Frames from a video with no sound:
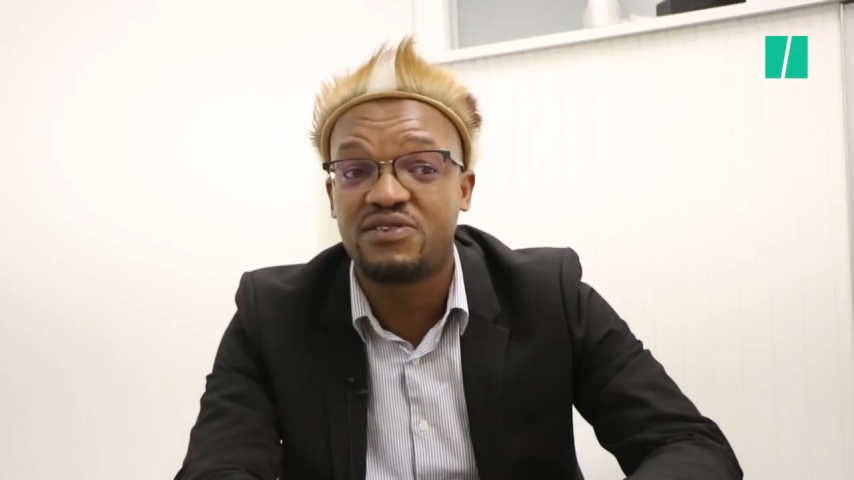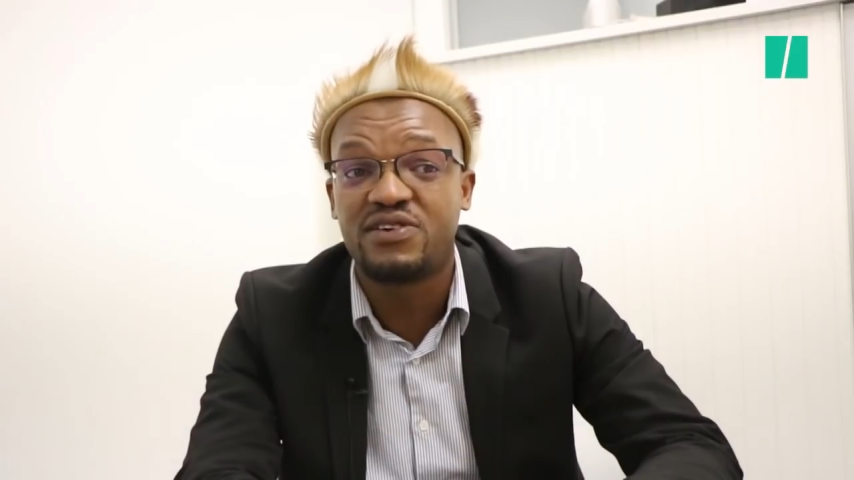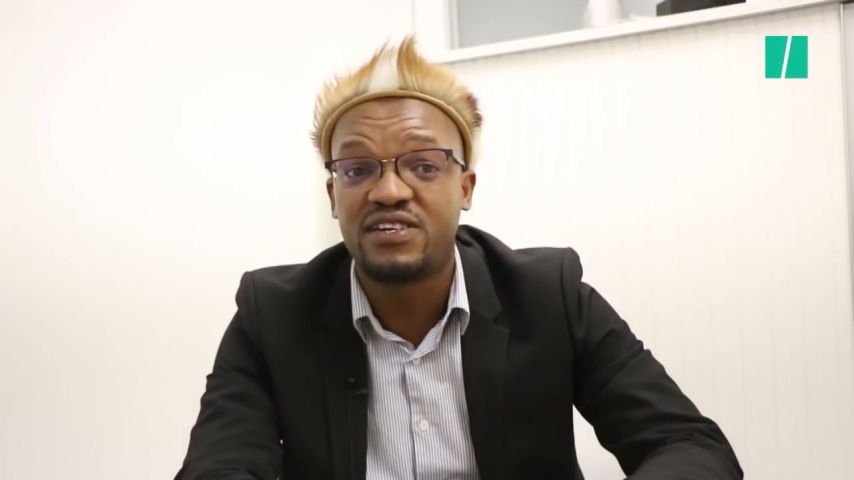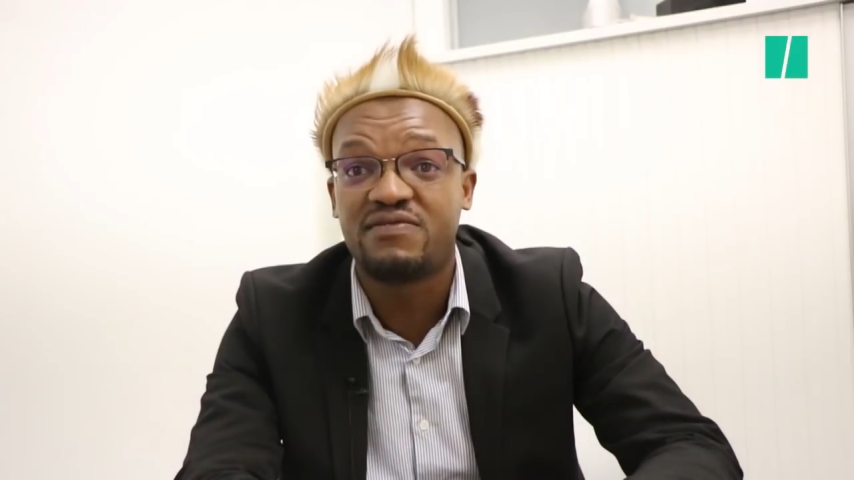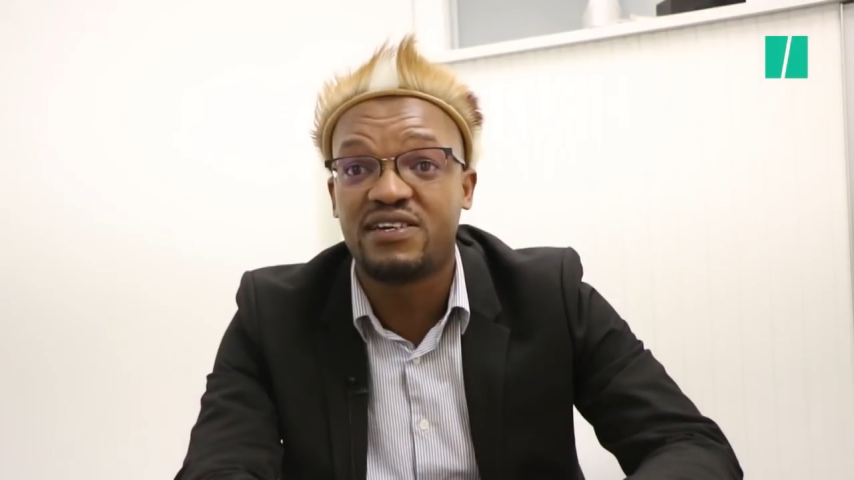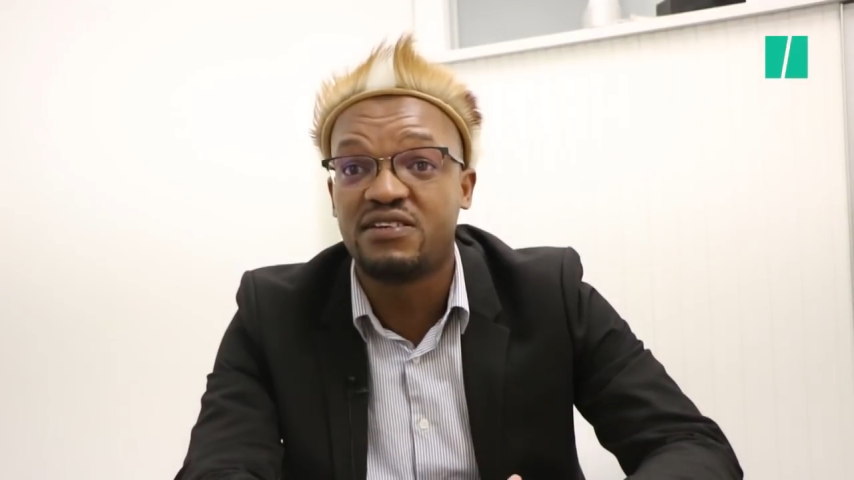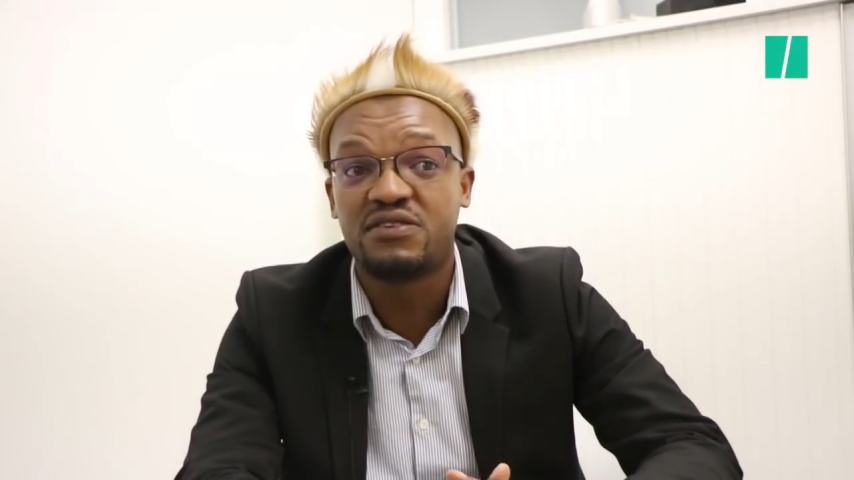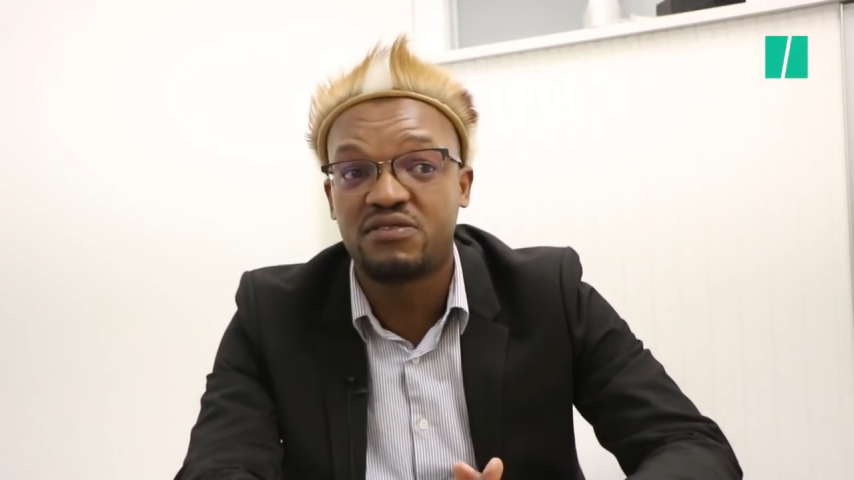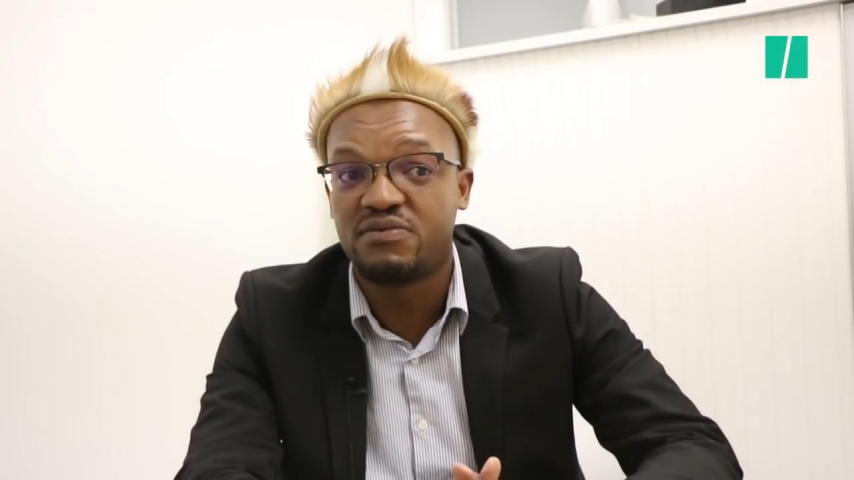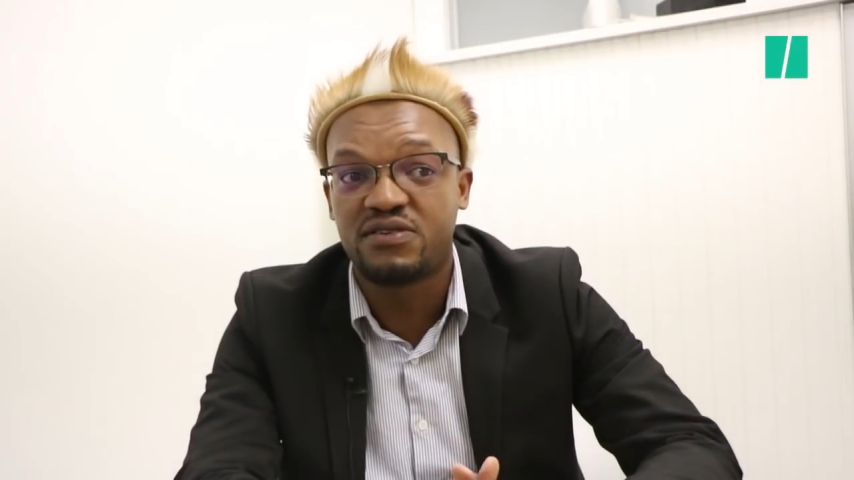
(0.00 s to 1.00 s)
don't have the
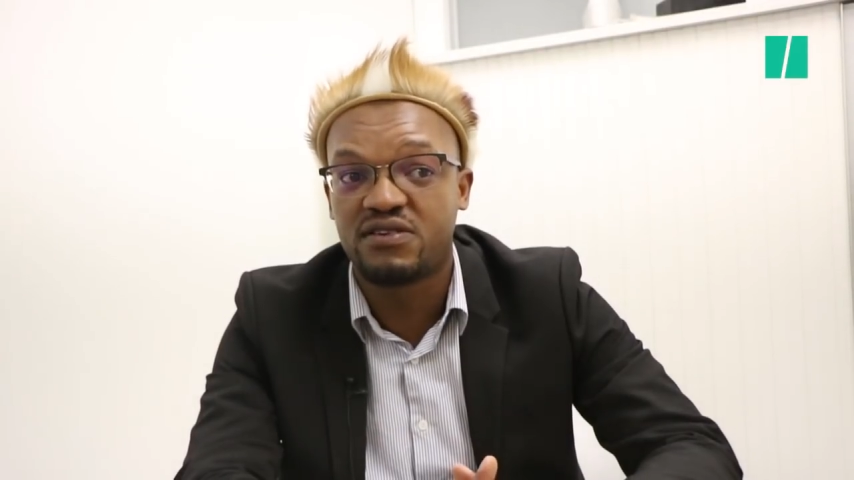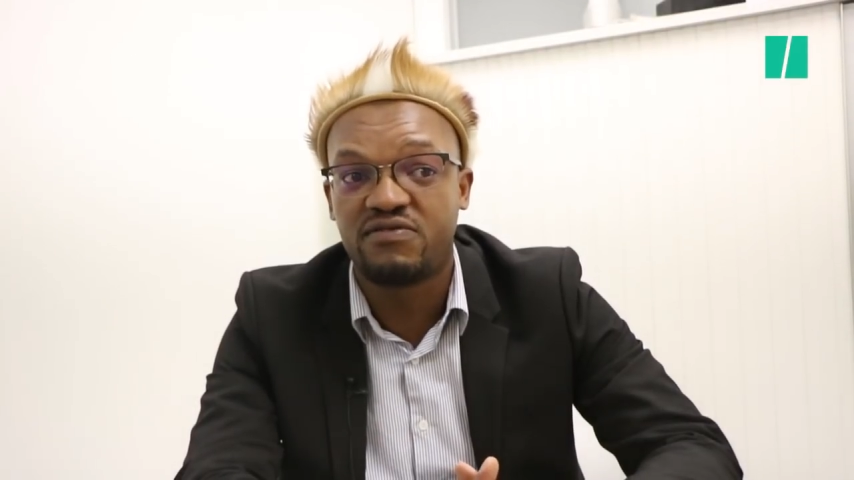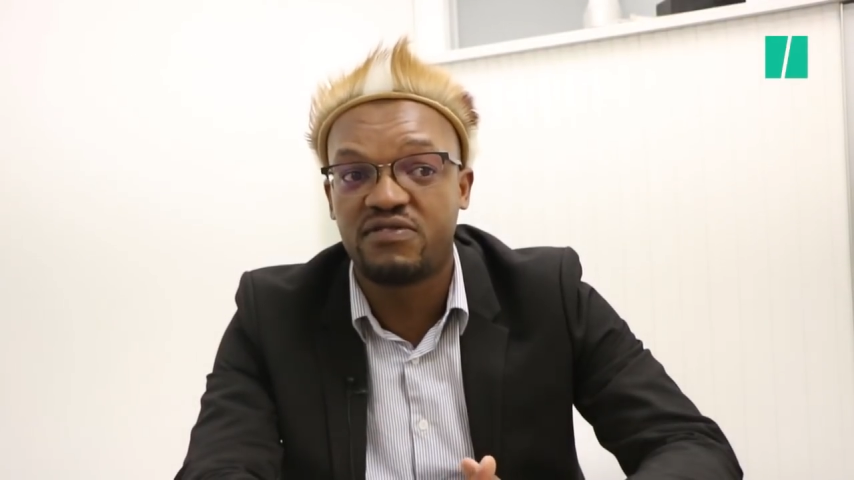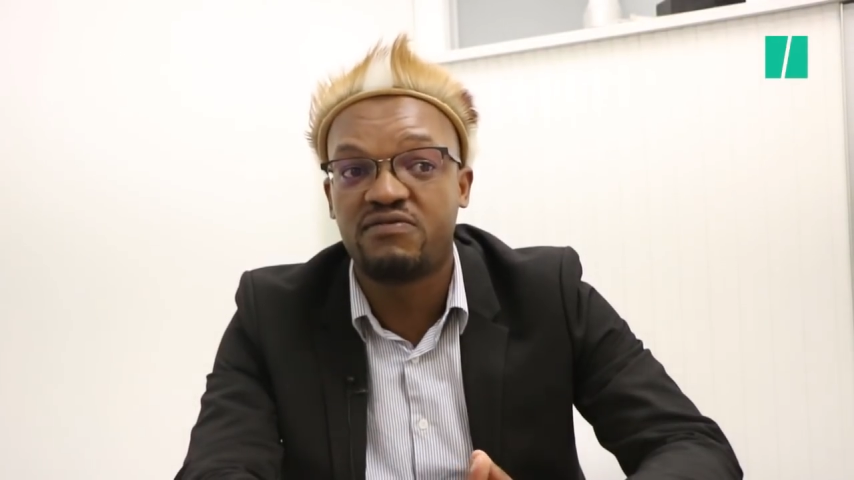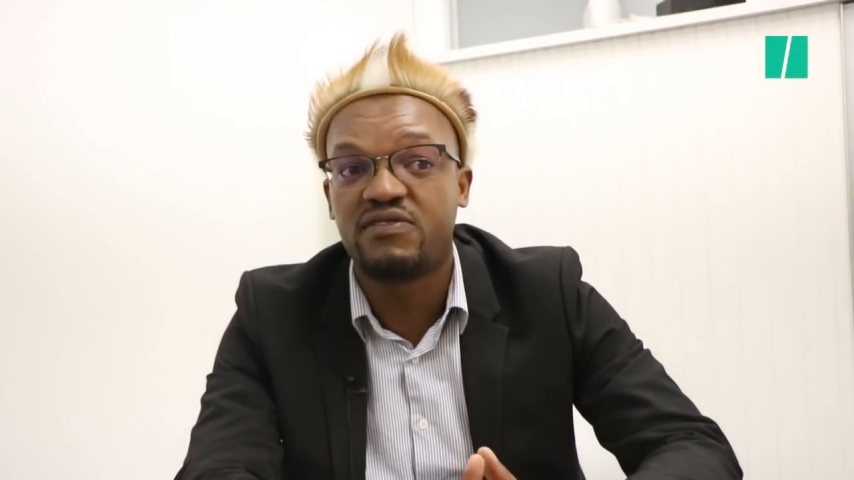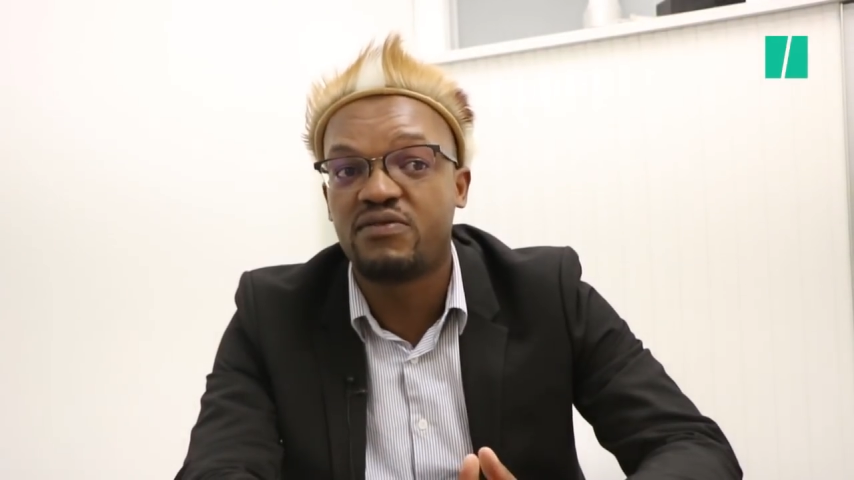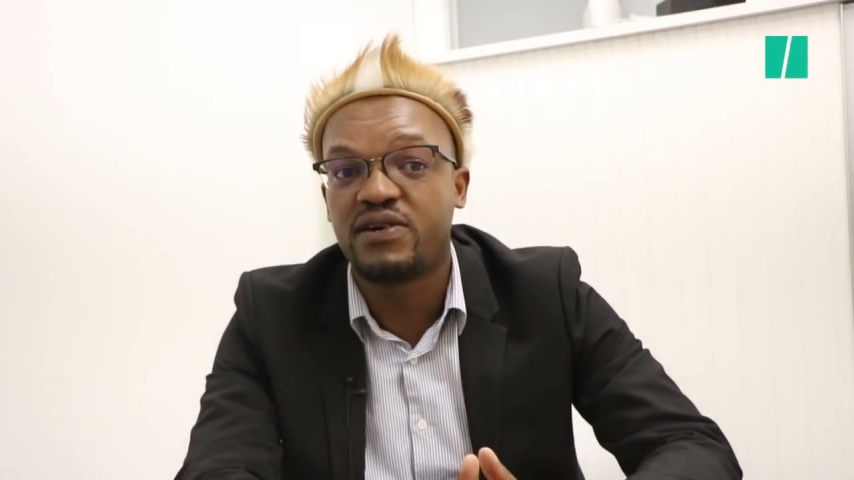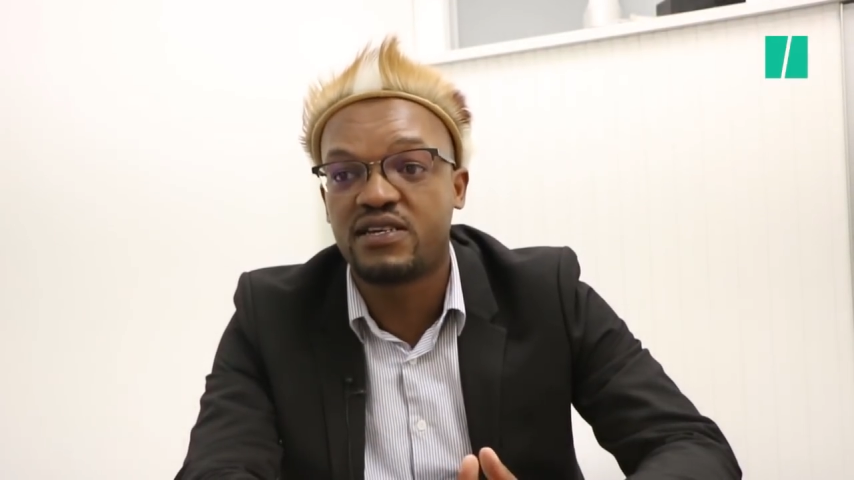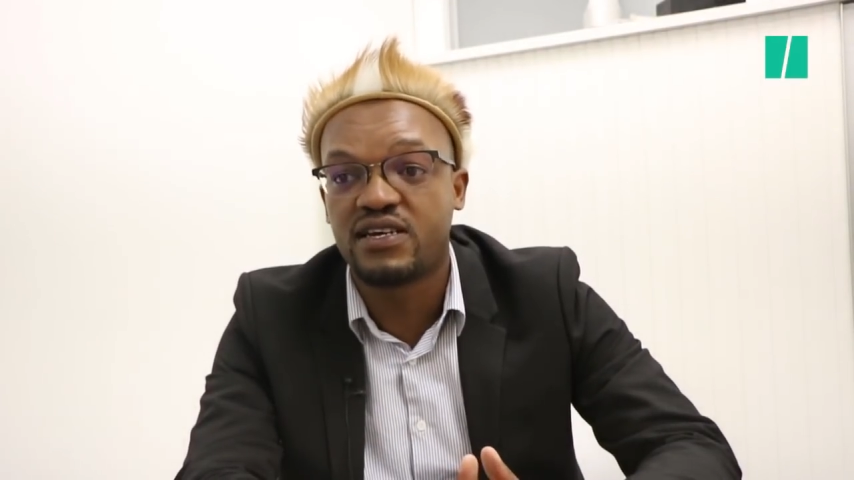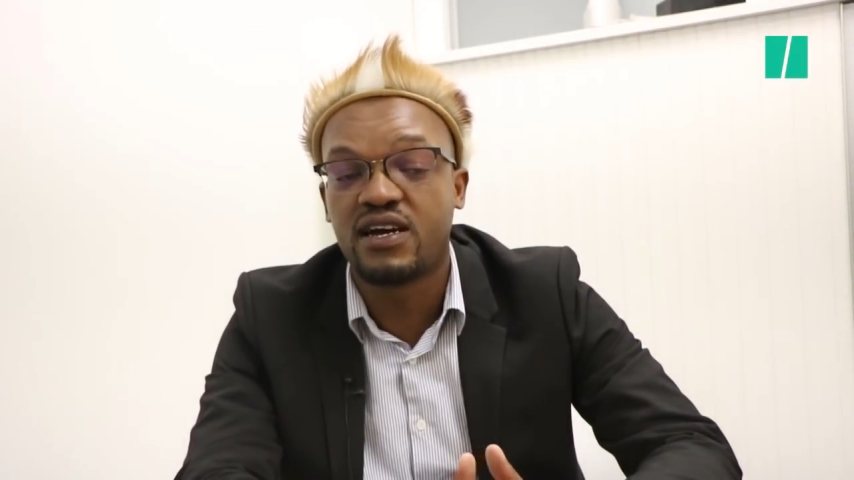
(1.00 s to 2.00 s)
instruments of
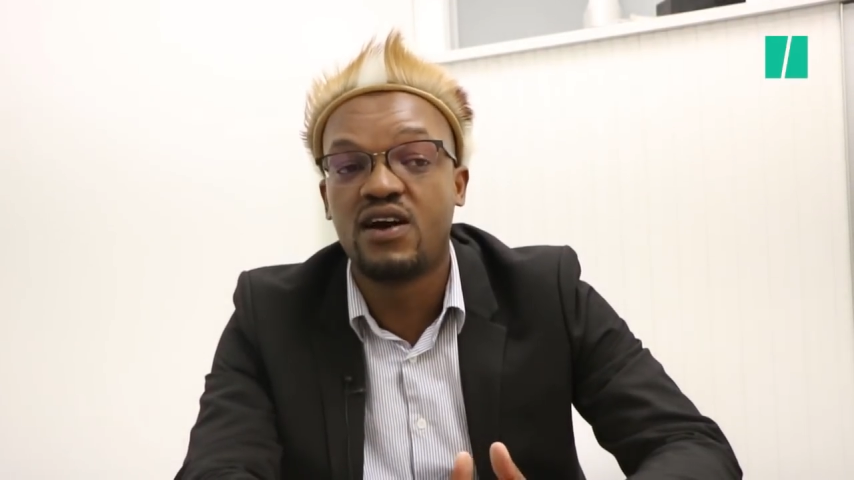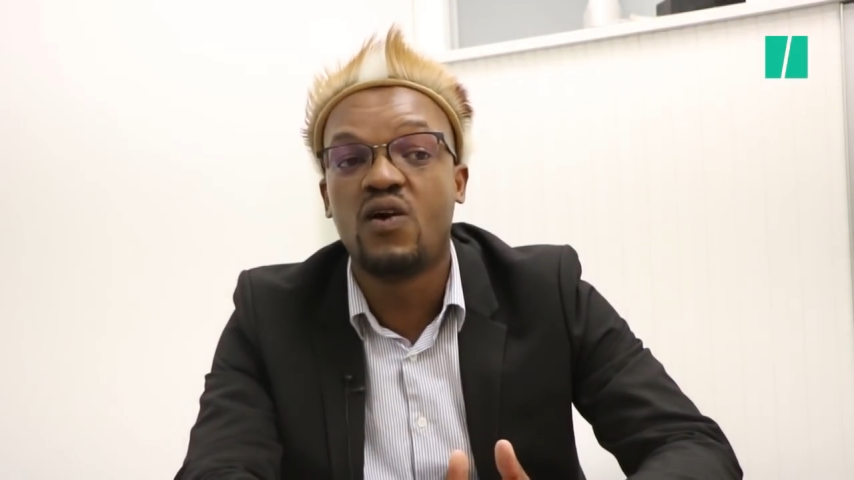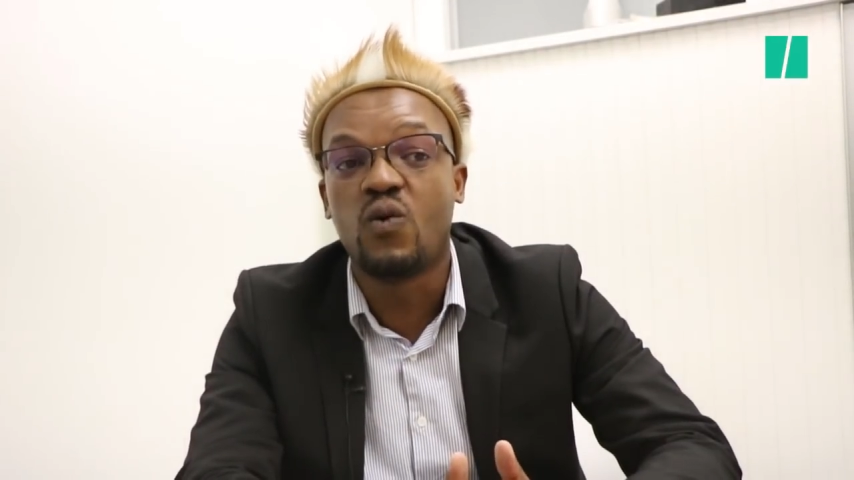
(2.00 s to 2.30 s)
evaluating